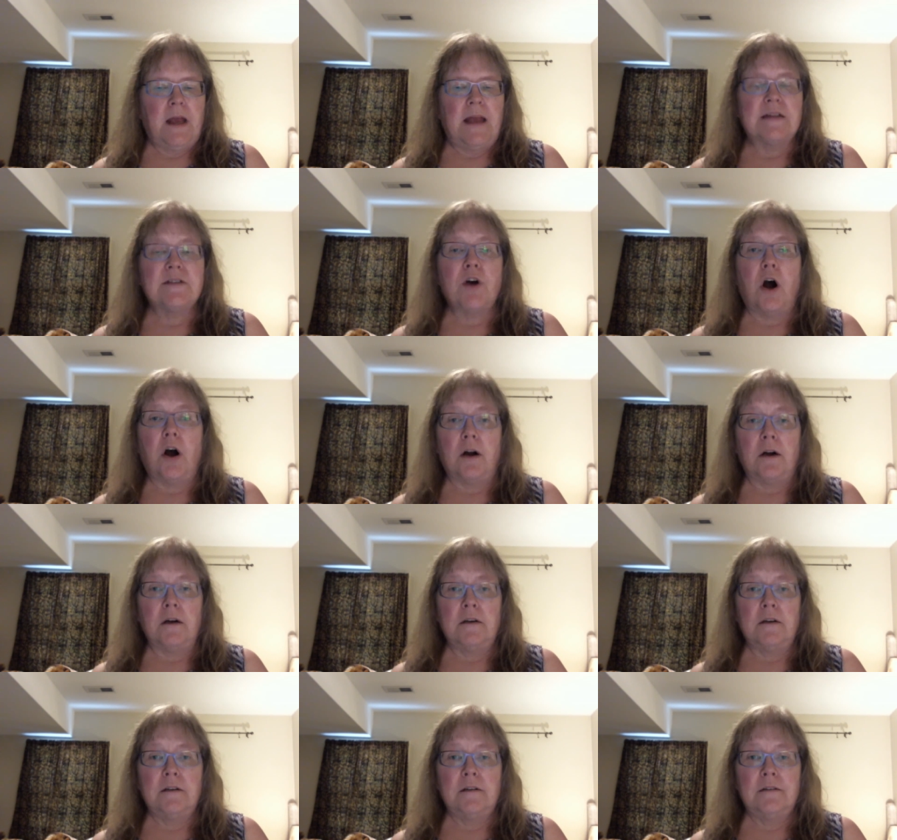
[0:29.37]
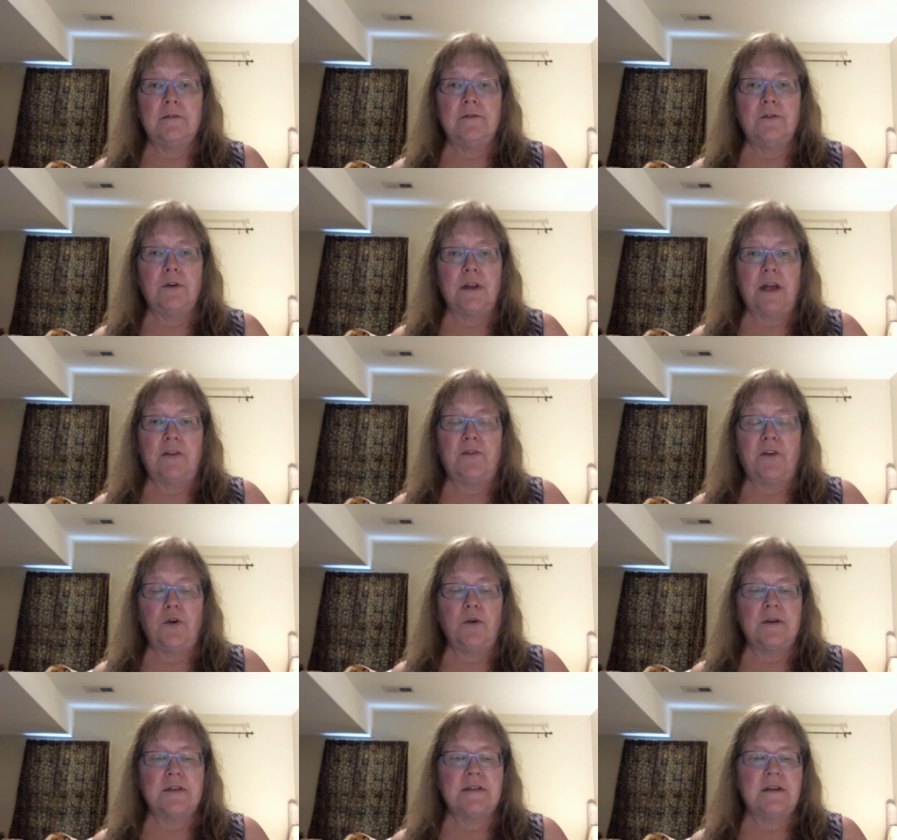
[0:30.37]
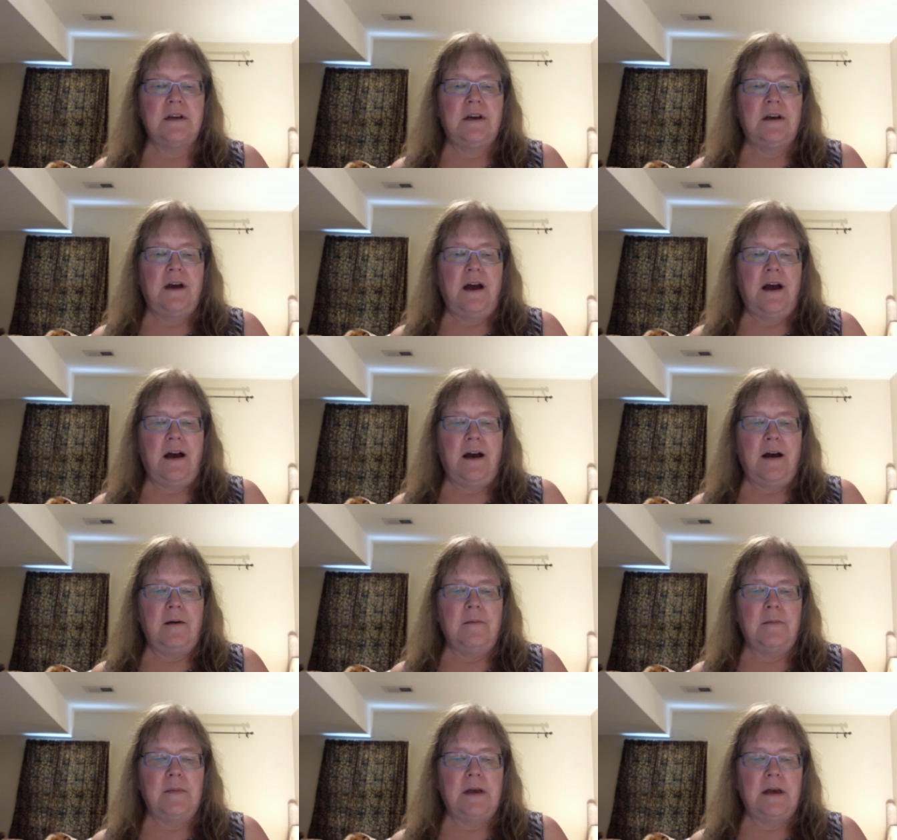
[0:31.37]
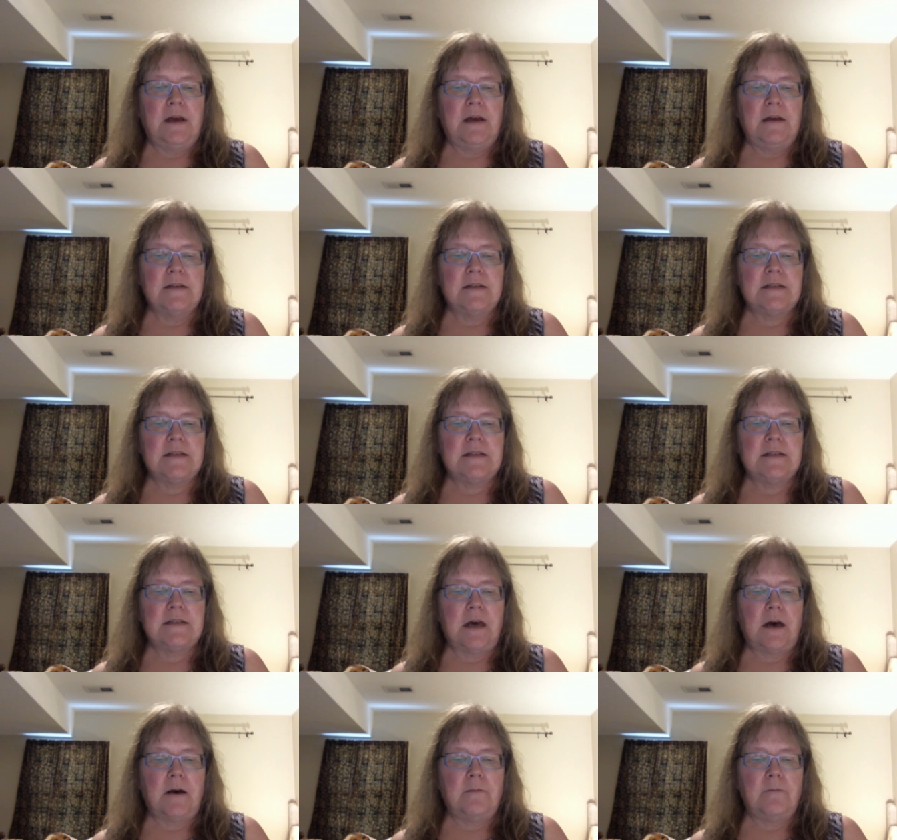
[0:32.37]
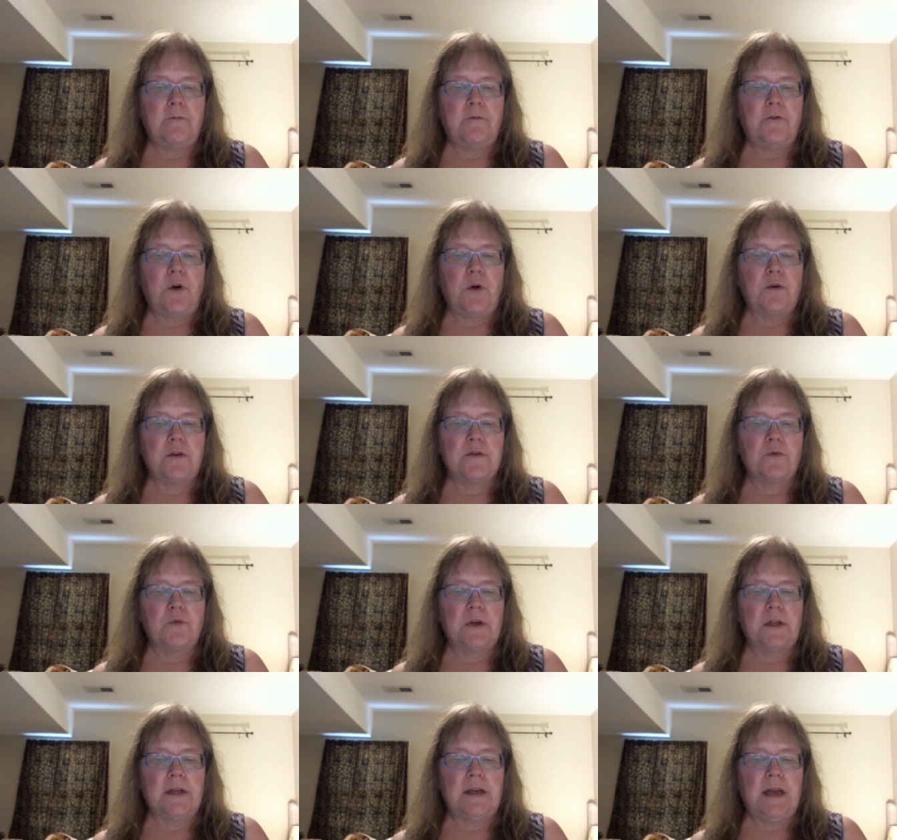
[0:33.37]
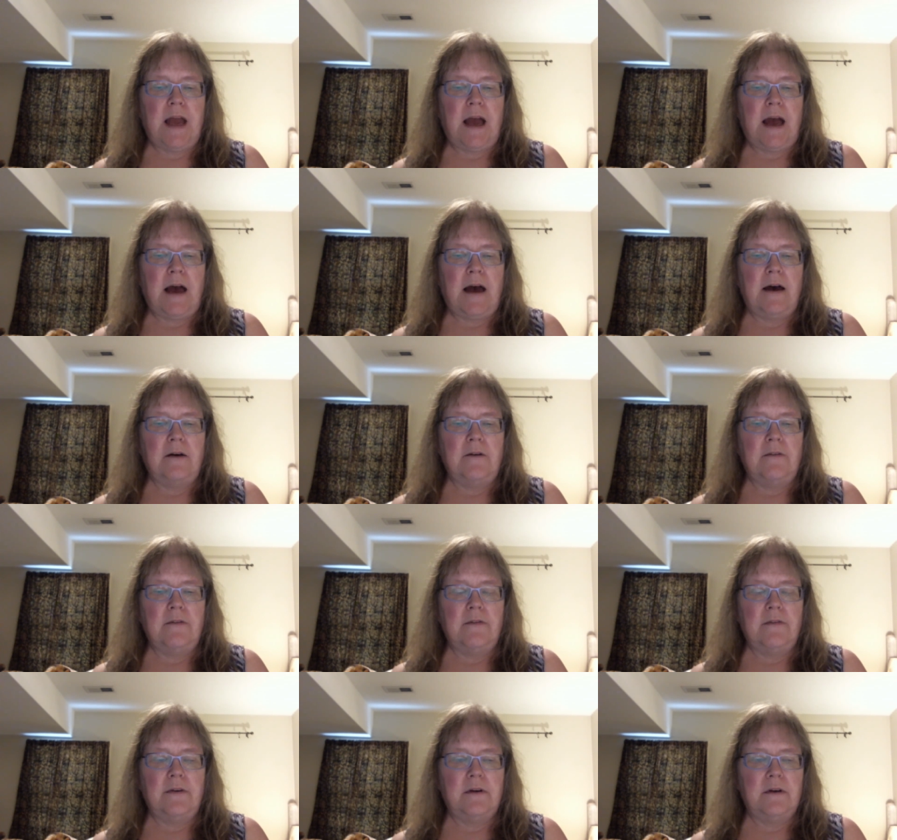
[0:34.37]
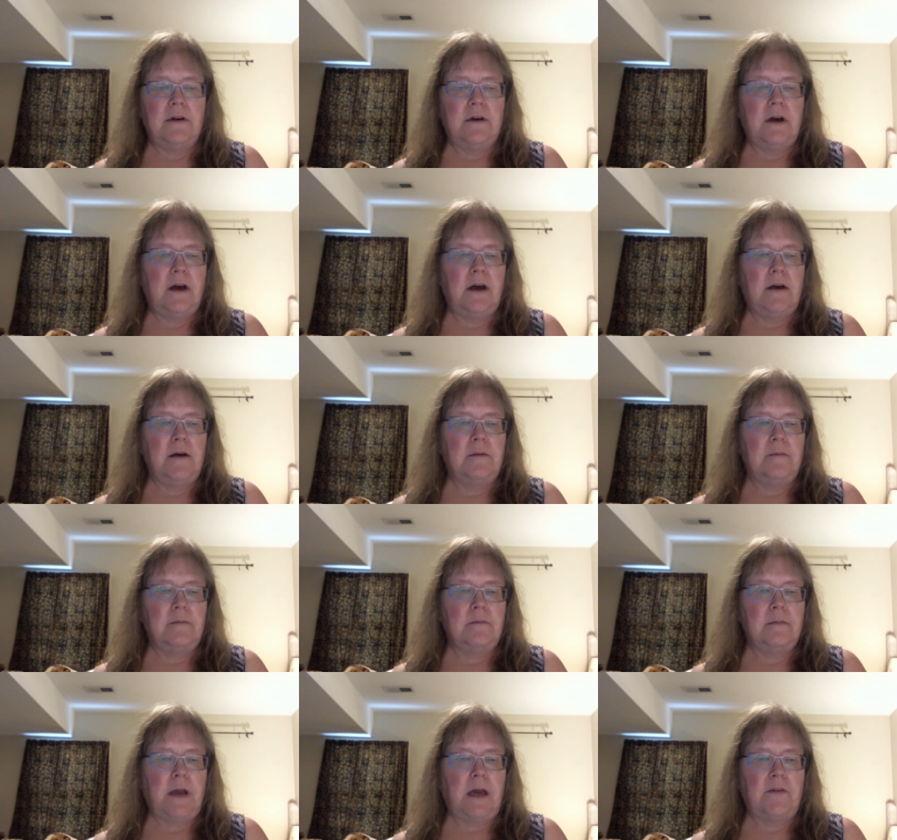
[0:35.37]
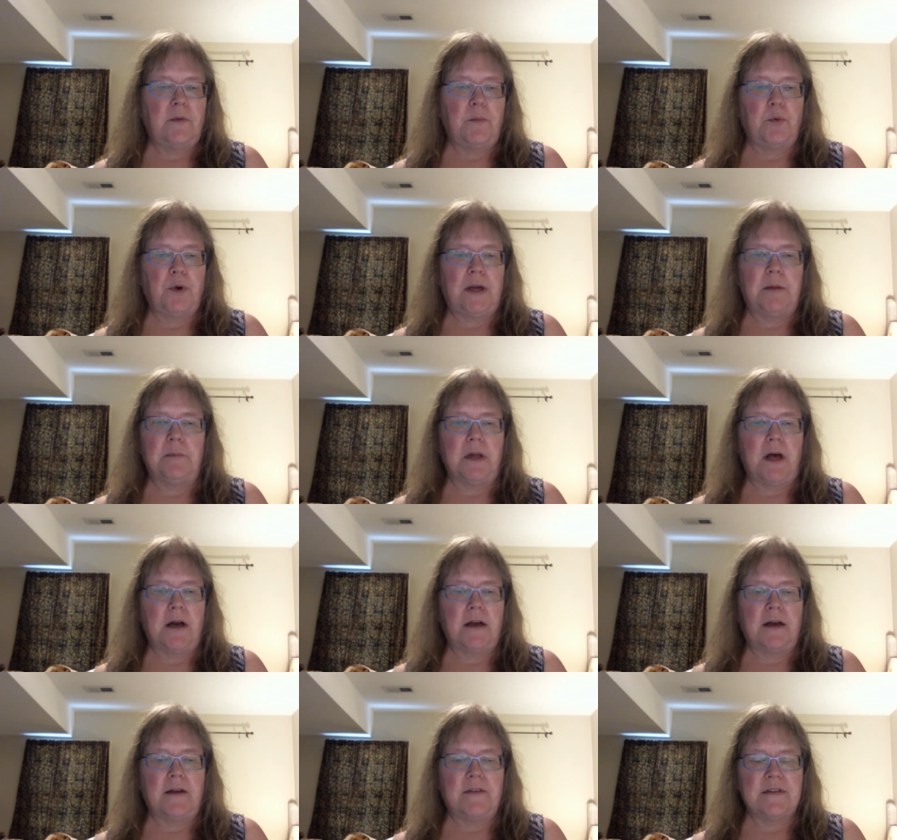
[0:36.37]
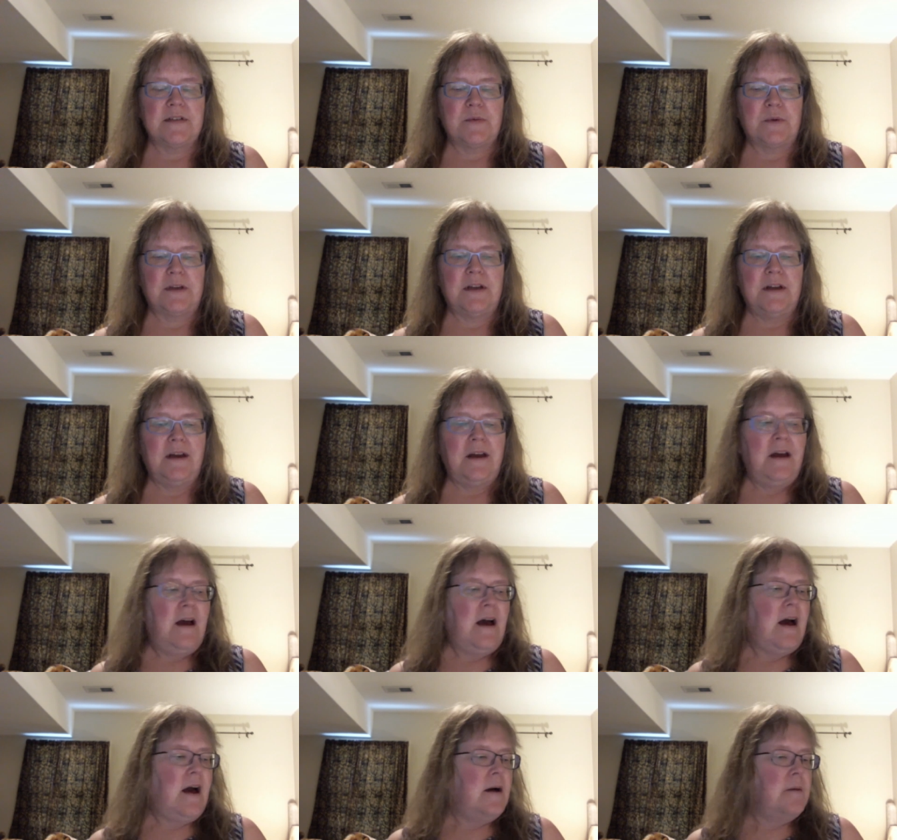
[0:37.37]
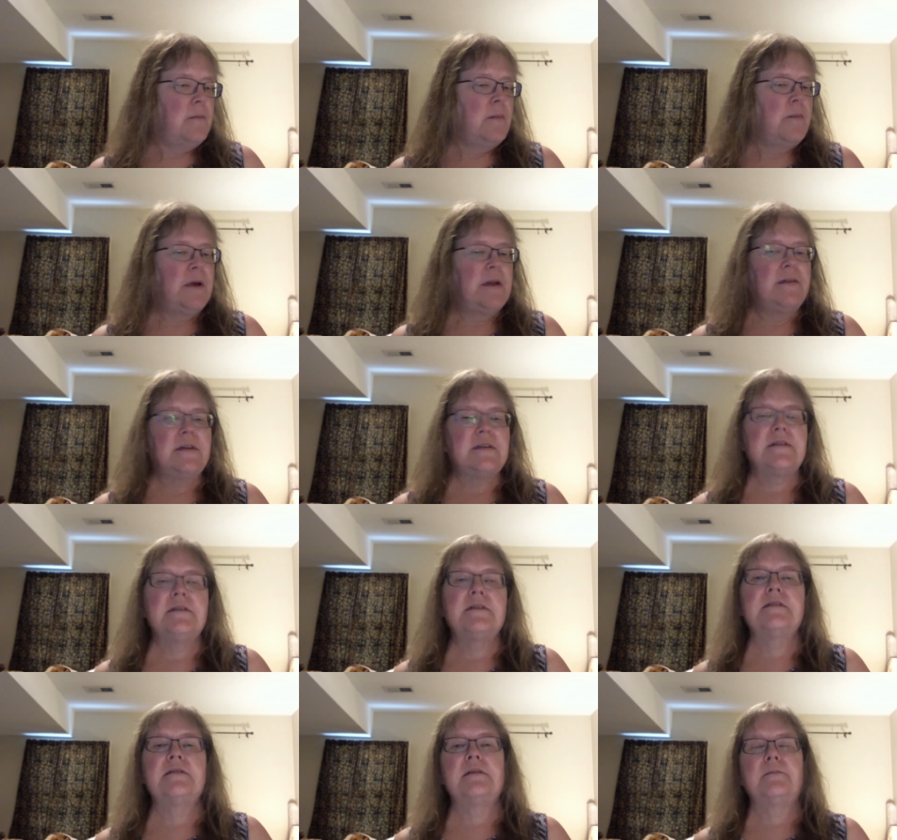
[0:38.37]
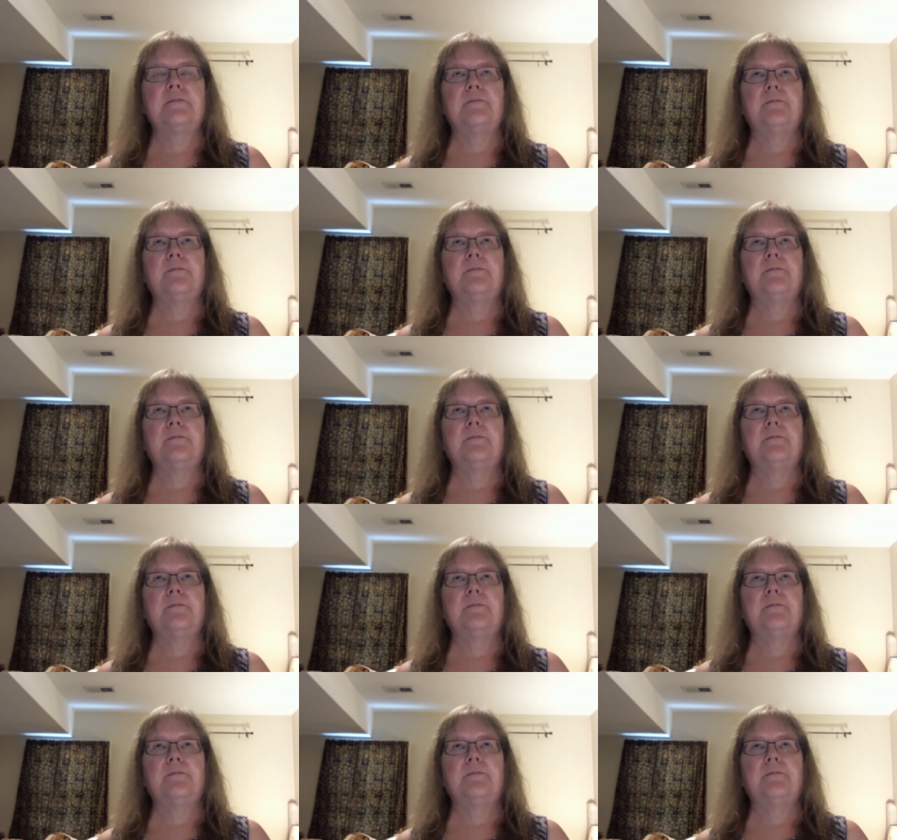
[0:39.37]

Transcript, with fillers: it's hard for a lot of folks. Um, some folks really have um, kind of a brain block on this one. Um, but this is